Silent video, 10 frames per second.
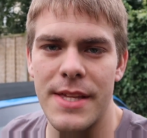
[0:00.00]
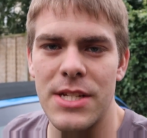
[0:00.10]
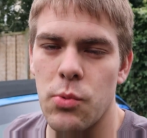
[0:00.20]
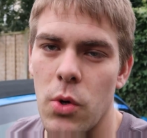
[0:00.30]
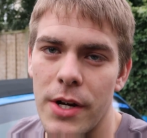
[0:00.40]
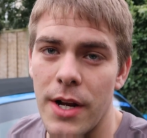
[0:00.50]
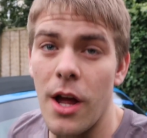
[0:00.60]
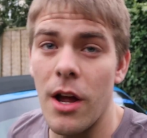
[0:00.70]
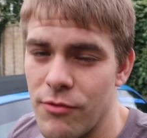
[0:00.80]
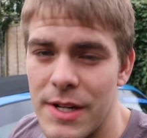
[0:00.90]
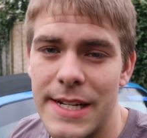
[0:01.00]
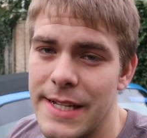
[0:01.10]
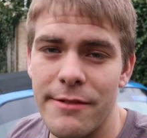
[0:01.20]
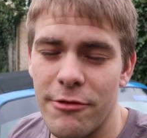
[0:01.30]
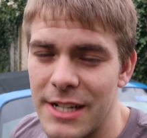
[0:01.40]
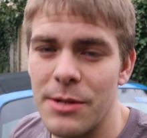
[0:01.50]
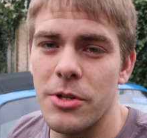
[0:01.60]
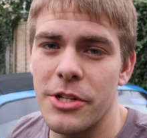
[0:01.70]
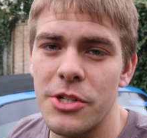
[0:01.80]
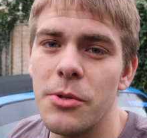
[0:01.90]
this one really
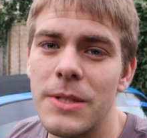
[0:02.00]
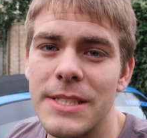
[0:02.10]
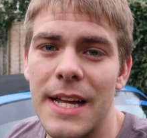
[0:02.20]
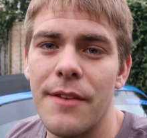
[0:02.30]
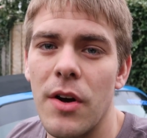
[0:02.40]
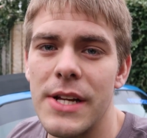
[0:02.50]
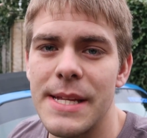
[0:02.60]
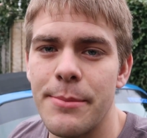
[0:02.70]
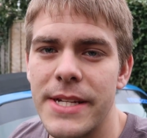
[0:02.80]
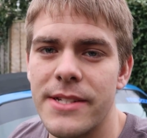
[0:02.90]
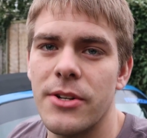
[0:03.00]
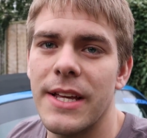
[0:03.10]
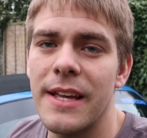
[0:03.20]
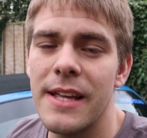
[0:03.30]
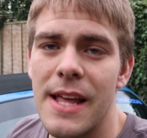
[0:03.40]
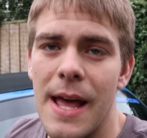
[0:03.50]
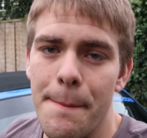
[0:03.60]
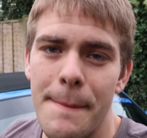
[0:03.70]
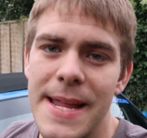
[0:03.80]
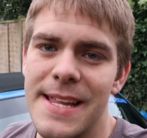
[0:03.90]
want to do a set of ITBs on it
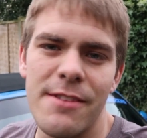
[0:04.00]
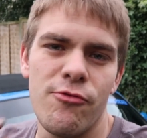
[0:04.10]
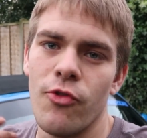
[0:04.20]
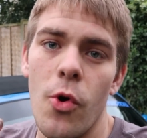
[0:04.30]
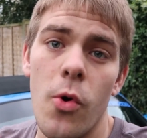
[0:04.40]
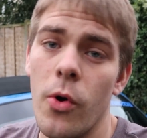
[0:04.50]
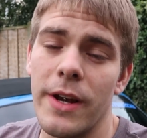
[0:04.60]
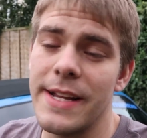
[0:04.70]
and make it raw.